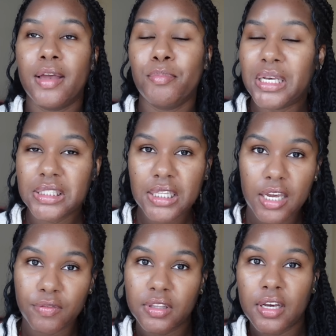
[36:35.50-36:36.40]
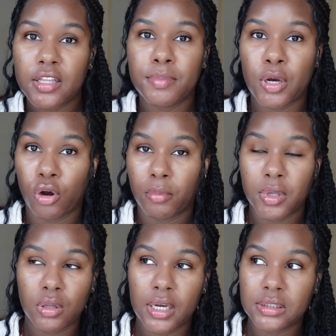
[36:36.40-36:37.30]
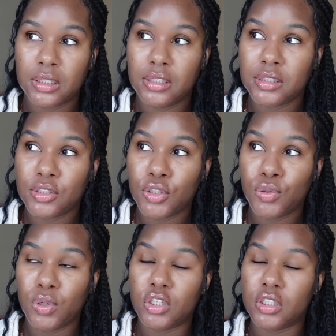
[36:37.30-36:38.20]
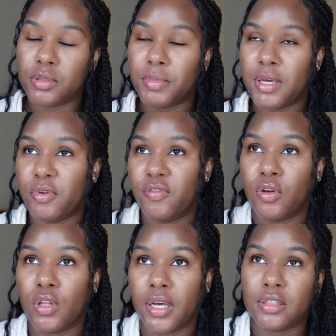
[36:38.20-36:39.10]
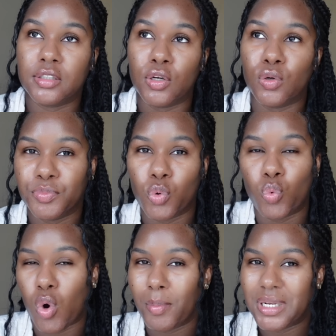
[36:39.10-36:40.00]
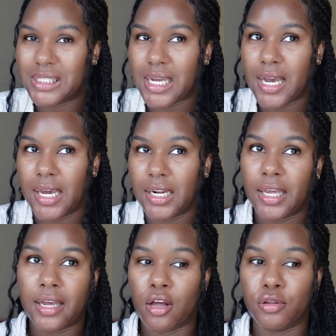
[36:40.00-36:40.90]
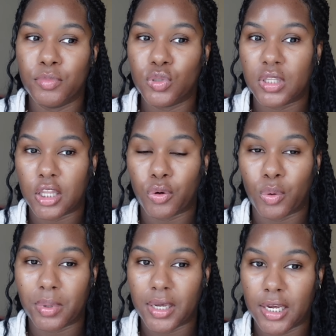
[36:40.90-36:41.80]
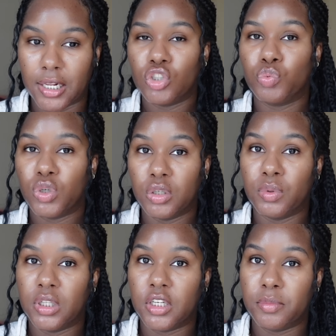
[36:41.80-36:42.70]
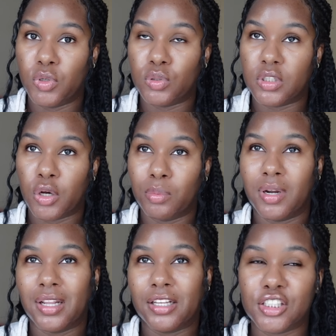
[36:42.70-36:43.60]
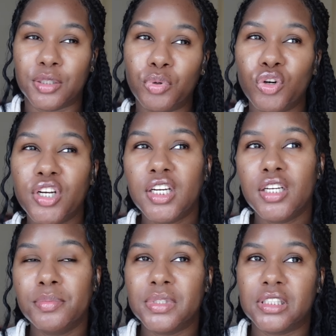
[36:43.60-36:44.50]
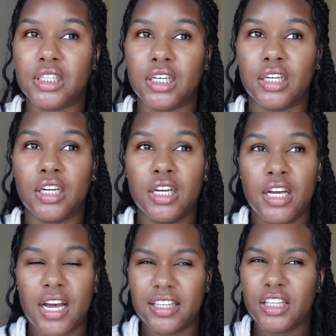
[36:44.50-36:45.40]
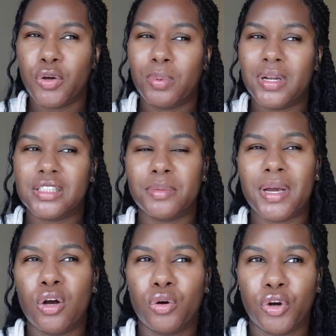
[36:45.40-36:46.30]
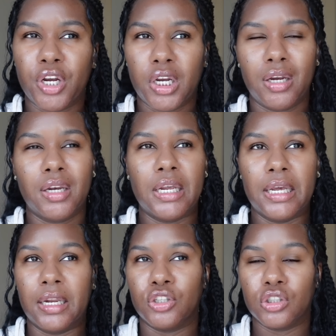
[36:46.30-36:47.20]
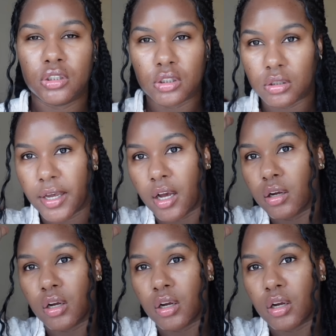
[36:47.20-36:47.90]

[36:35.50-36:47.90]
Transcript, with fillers: basically everything that my grandmother likes to listen to and it just made me feel like so warm inside like all the music that they were playing just really really good music they were playing like the supremes and i think they were playing some al green and just like